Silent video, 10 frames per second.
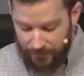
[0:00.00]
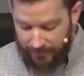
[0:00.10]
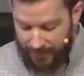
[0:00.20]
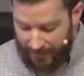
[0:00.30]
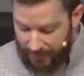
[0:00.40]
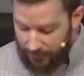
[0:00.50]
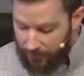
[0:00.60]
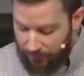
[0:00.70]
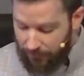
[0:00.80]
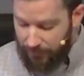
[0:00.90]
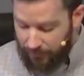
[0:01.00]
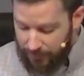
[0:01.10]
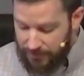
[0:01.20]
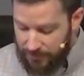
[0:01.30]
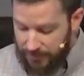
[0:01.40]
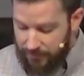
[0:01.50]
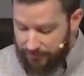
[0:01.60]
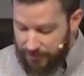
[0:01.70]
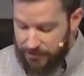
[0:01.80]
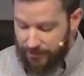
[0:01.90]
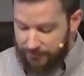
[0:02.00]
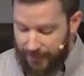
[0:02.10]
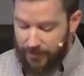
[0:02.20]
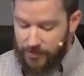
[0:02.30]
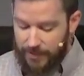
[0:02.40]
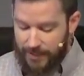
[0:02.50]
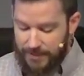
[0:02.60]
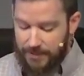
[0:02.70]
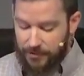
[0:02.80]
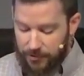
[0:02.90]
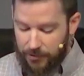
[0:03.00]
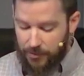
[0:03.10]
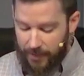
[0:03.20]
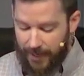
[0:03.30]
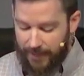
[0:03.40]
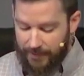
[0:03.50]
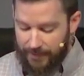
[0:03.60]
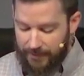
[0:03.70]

the animal before the priest, and the priest shall value it as either good or bad.